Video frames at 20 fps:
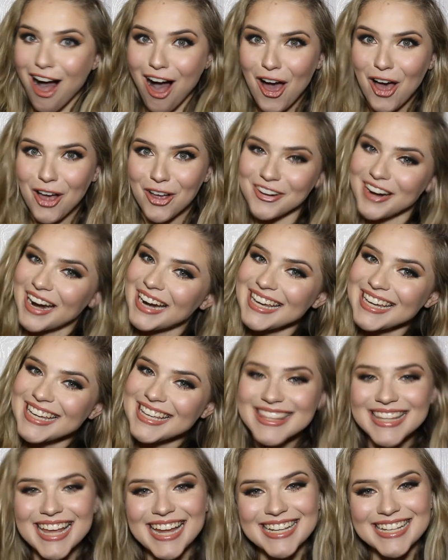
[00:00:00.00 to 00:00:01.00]

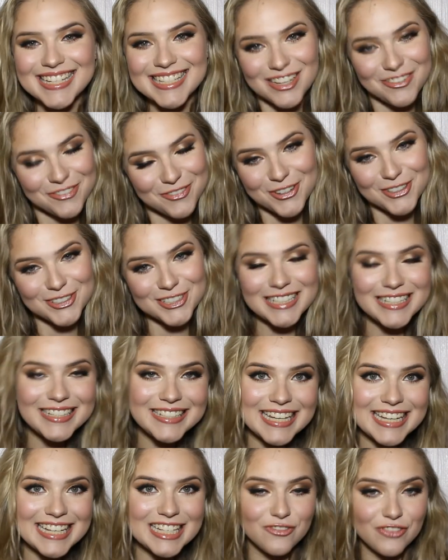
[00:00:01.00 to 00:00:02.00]
Alrighty, that is it for
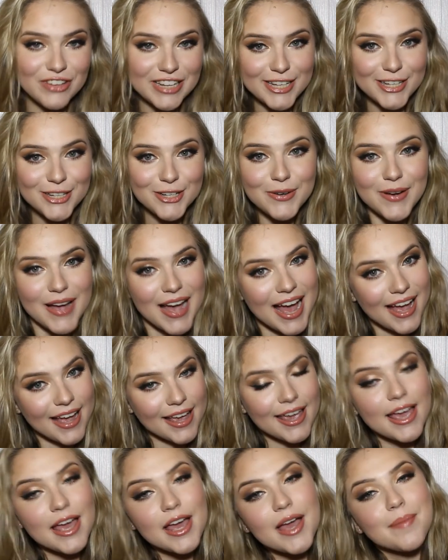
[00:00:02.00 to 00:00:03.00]
today's video.
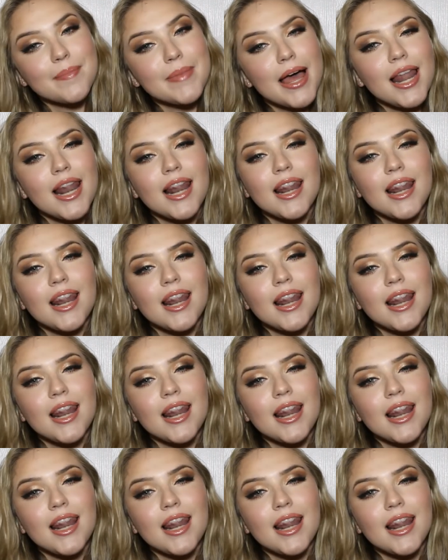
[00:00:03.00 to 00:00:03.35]
I am